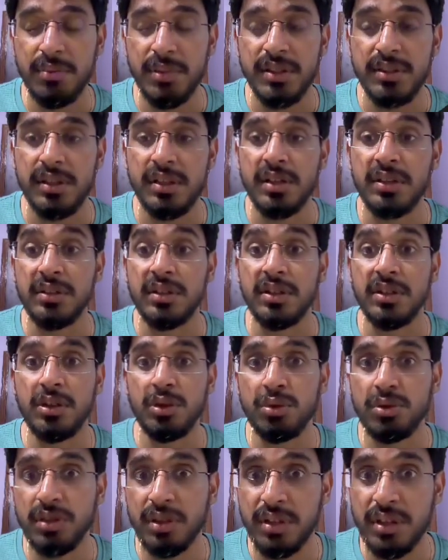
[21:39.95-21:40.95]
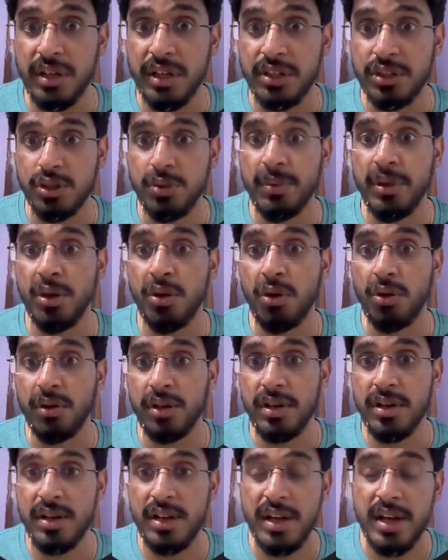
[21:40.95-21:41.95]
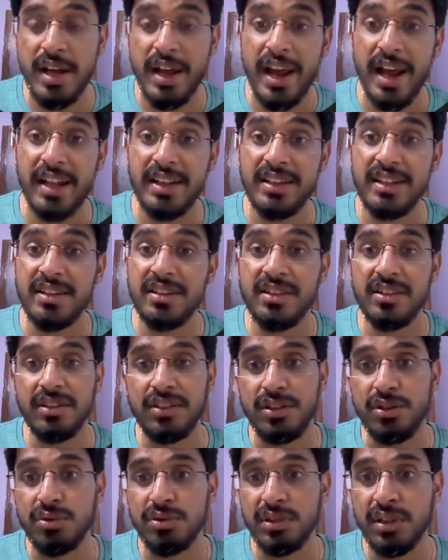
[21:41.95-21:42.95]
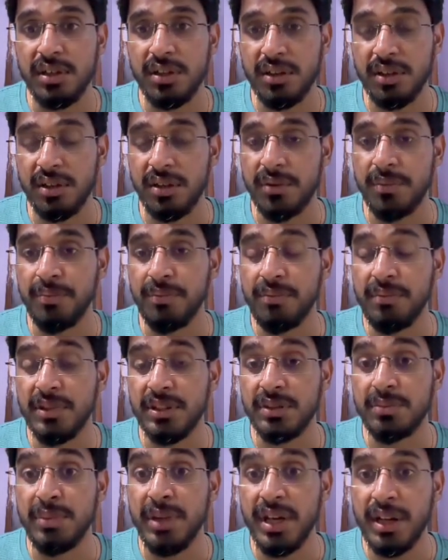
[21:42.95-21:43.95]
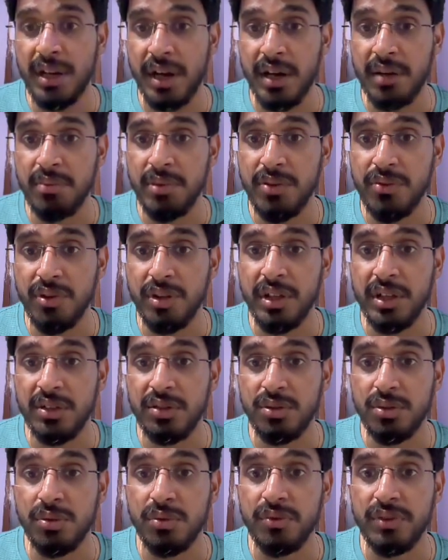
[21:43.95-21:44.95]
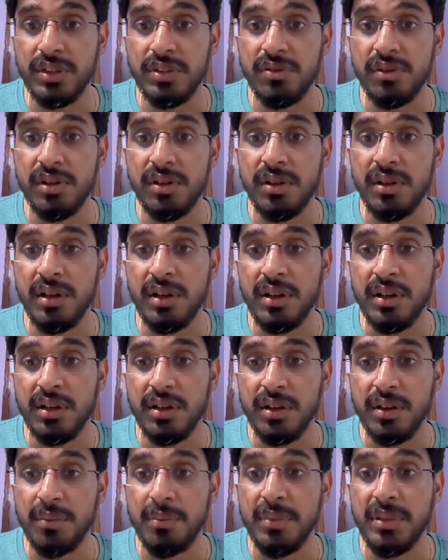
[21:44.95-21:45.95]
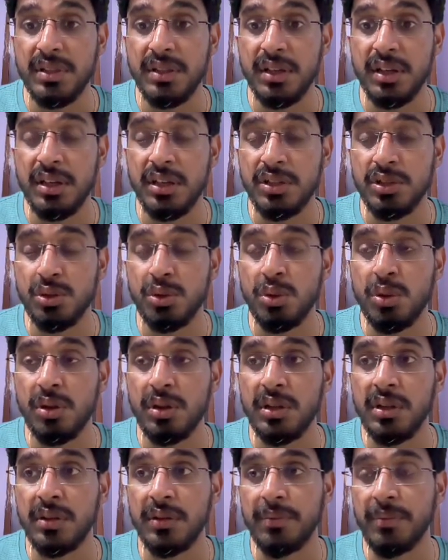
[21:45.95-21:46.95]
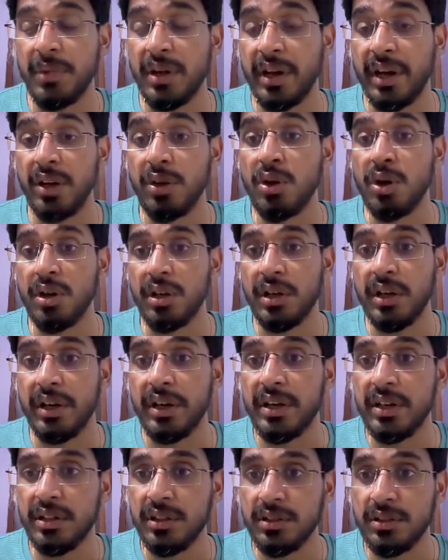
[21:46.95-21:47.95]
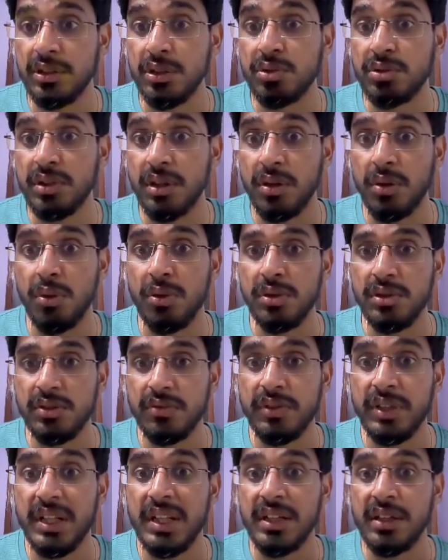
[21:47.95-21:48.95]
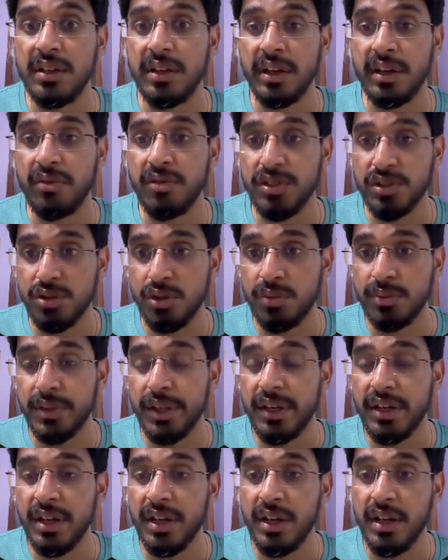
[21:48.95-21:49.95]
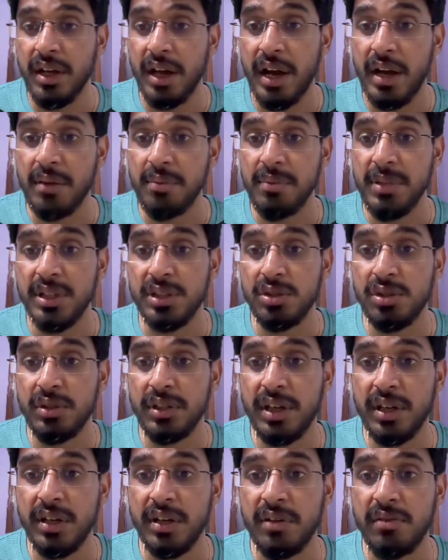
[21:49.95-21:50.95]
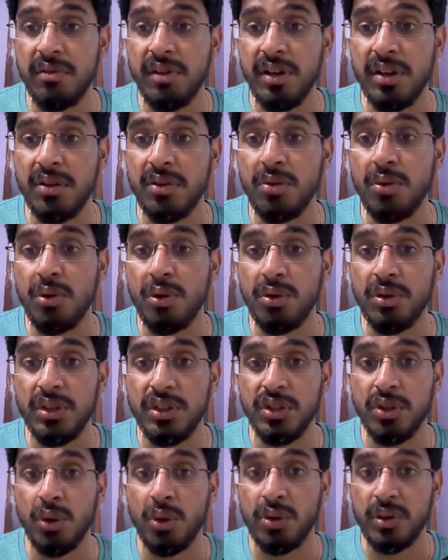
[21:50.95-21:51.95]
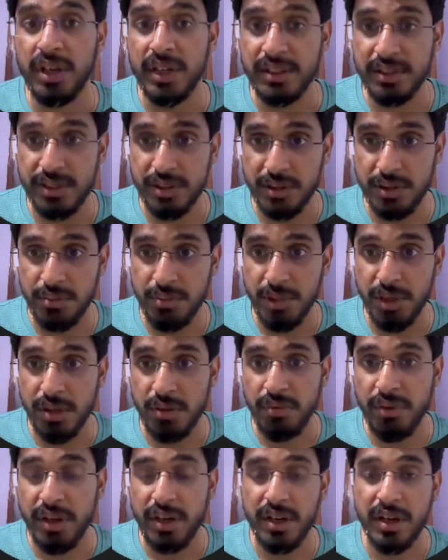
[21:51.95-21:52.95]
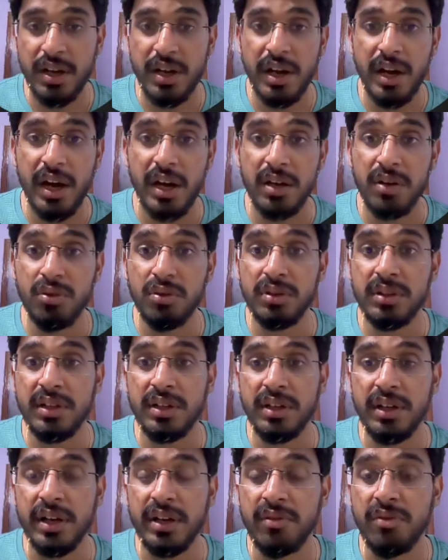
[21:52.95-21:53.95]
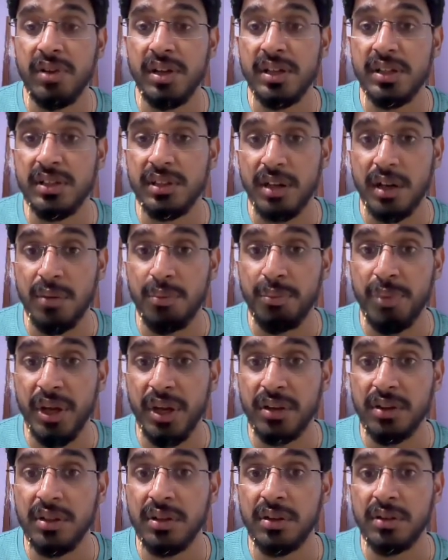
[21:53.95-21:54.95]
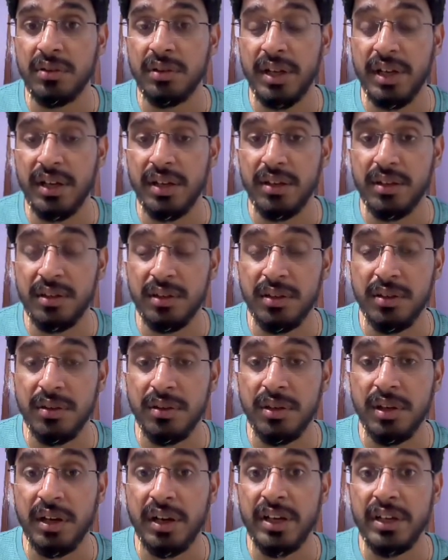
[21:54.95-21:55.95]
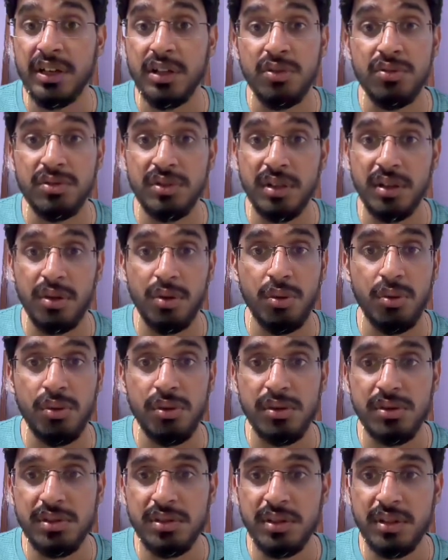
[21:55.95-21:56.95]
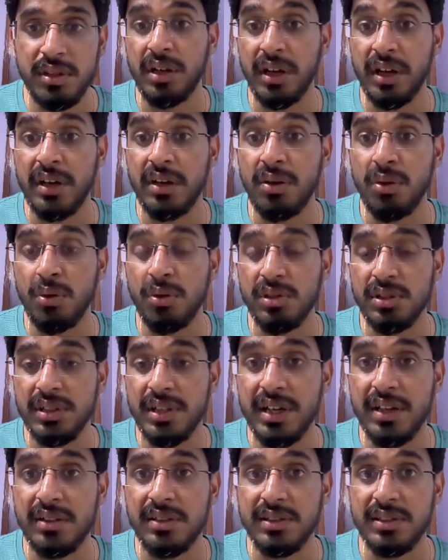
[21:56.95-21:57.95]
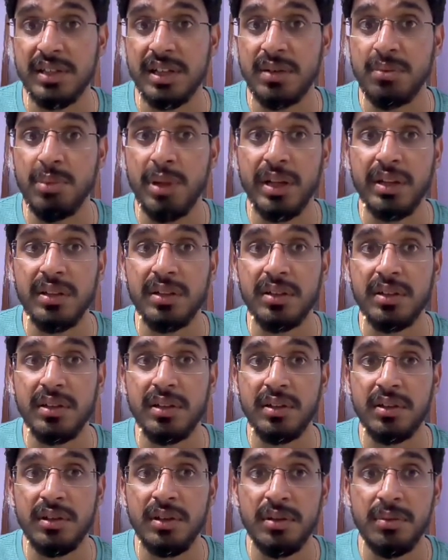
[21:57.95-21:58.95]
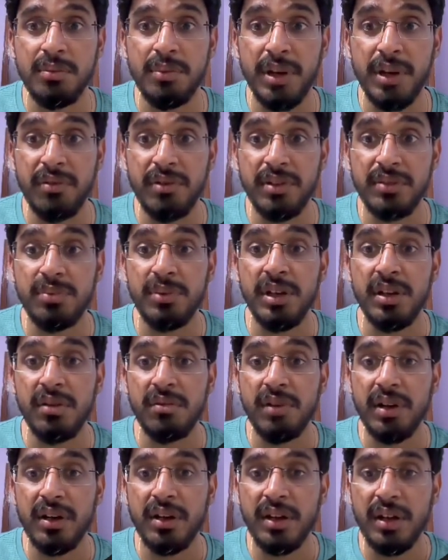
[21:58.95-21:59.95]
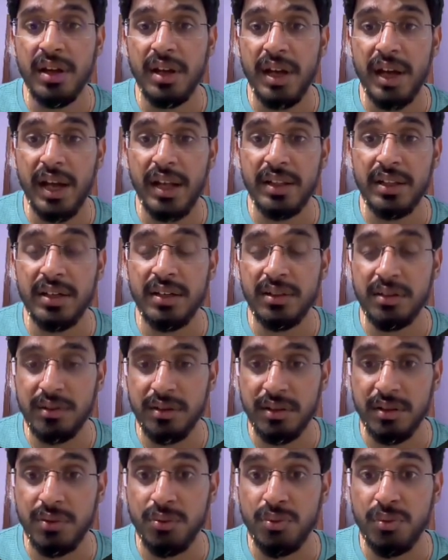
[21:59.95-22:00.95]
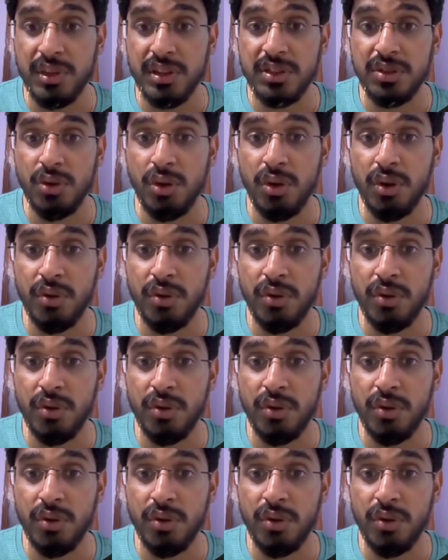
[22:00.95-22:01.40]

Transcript: Basically the user needs to be logged in, and then the user must be an admin for that, so which will basically store the rec.current user roles within the request object, and based on that it will go to this authorization middleware, and over there it will compare the current roles that is set by that previous middleware, and then once all